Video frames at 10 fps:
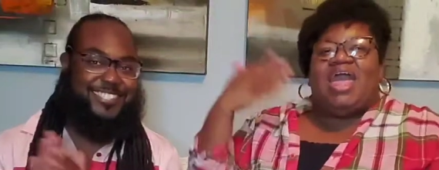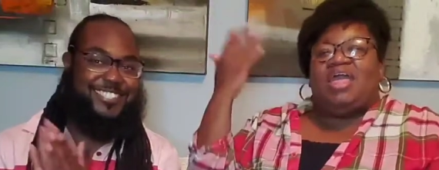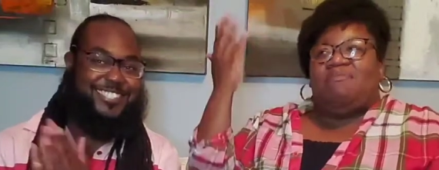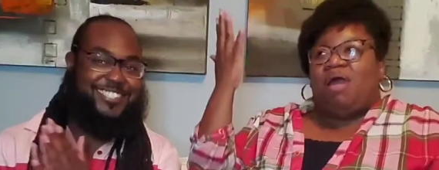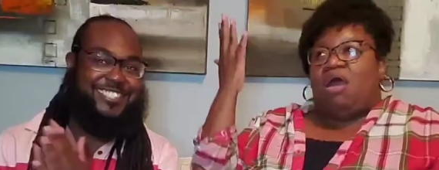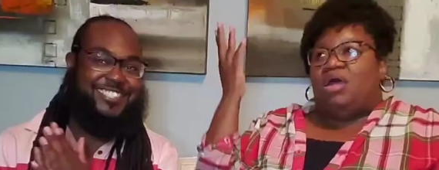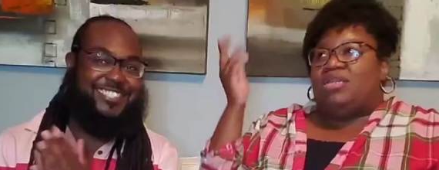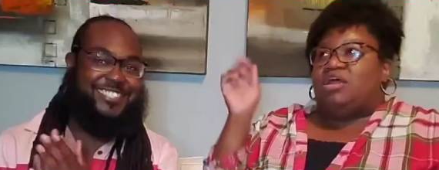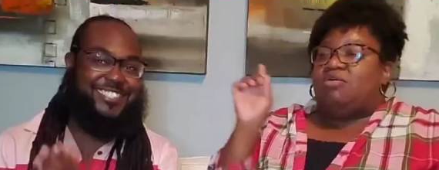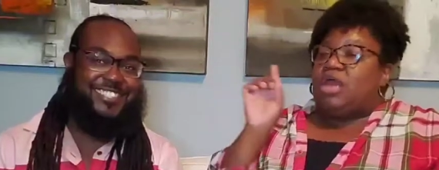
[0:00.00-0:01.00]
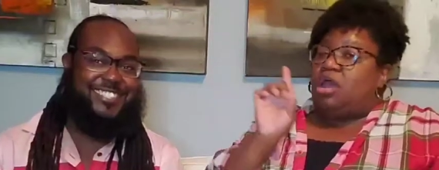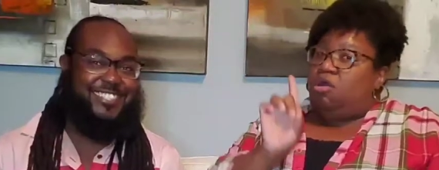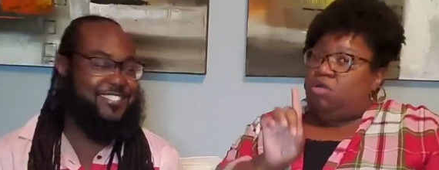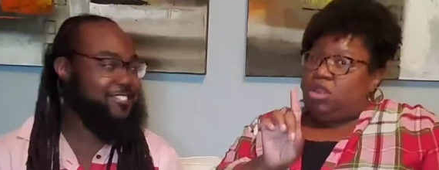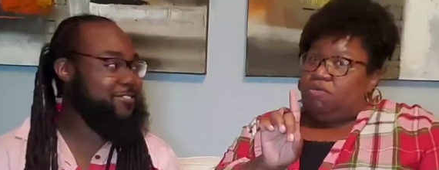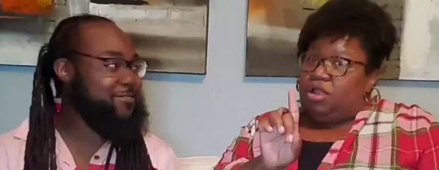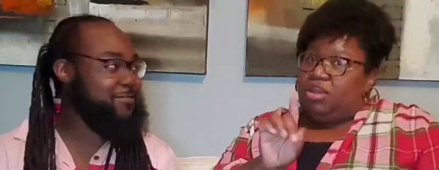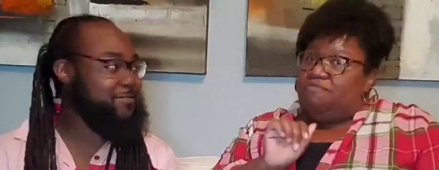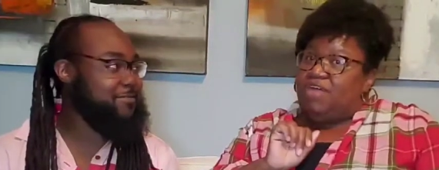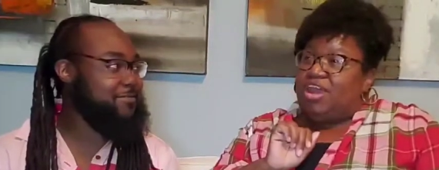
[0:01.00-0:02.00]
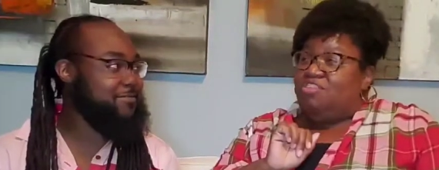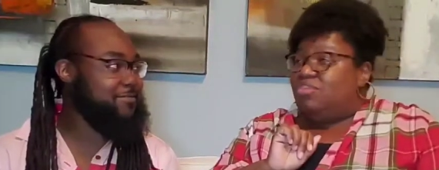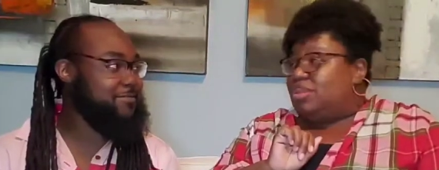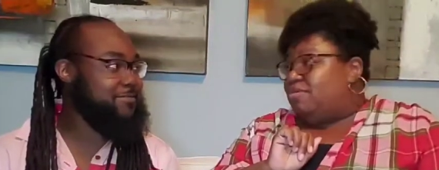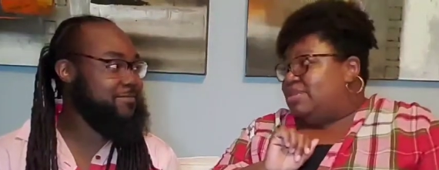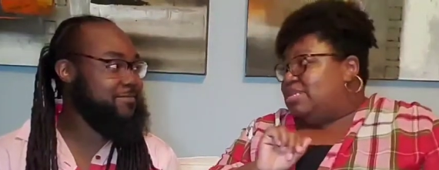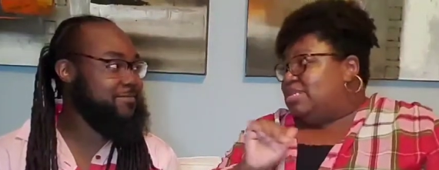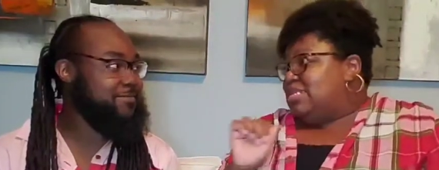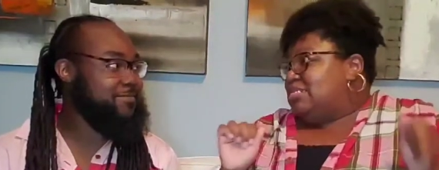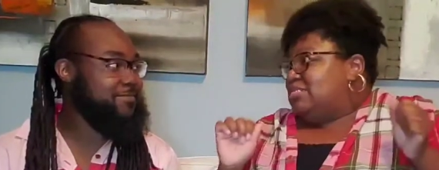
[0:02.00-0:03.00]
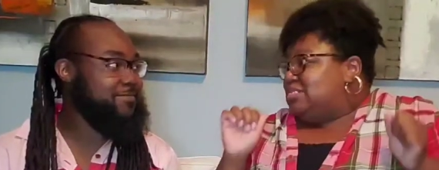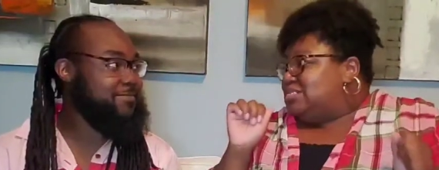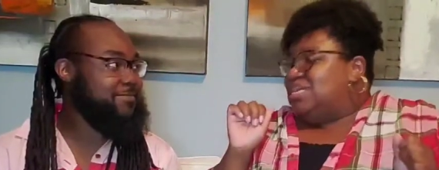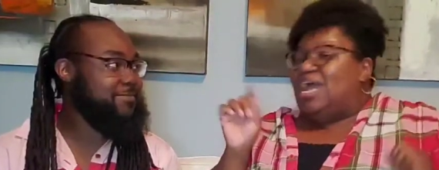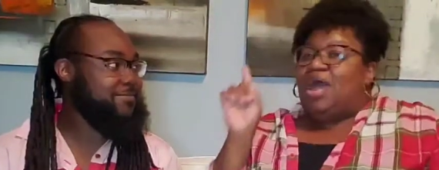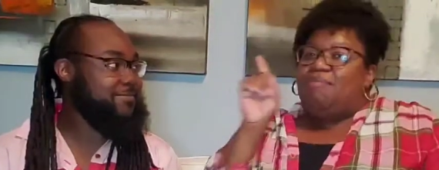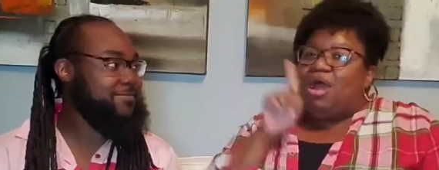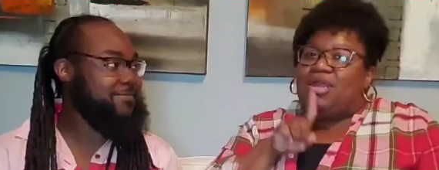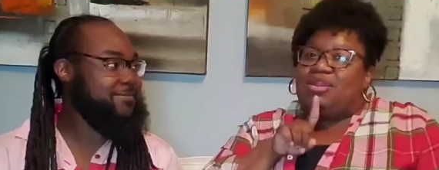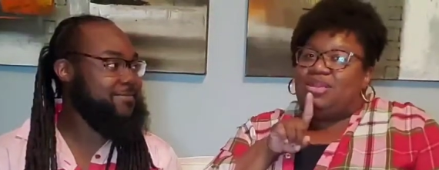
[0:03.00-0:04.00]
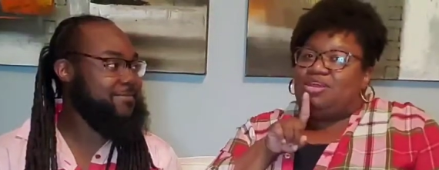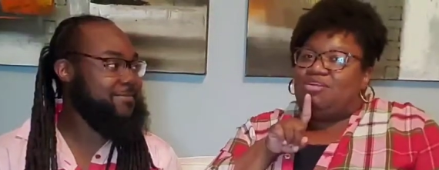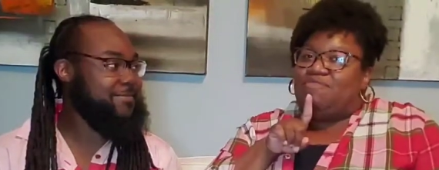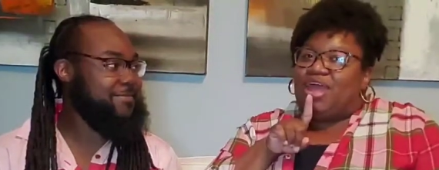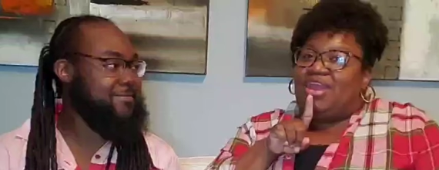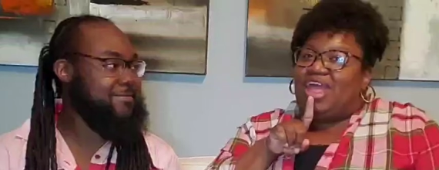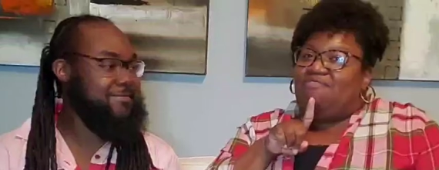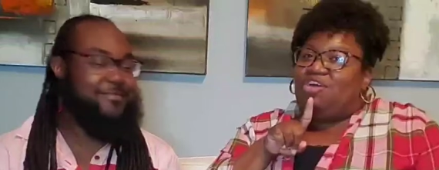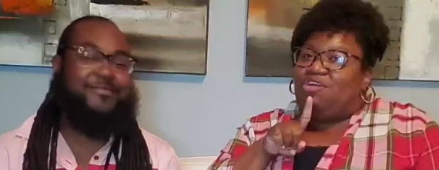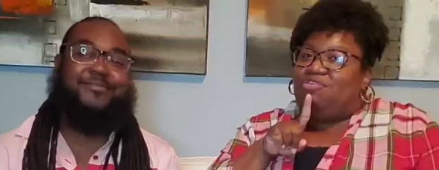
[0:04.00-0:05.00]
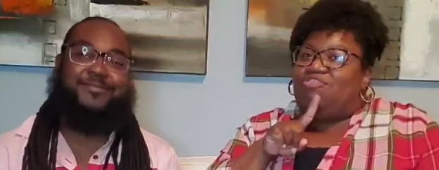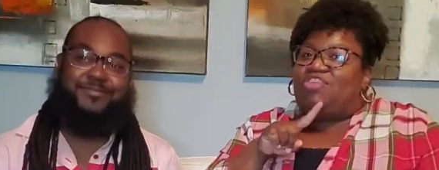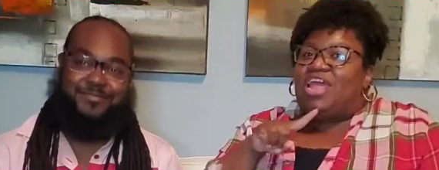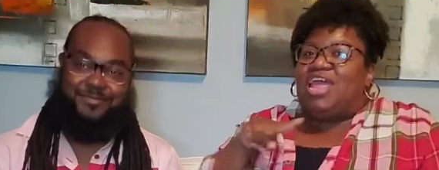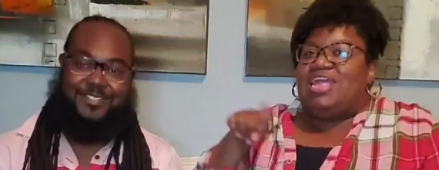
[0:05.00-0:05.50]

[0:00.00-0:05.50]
Speaker 1: I am also not only working in financial services, I'm also a certified life coach.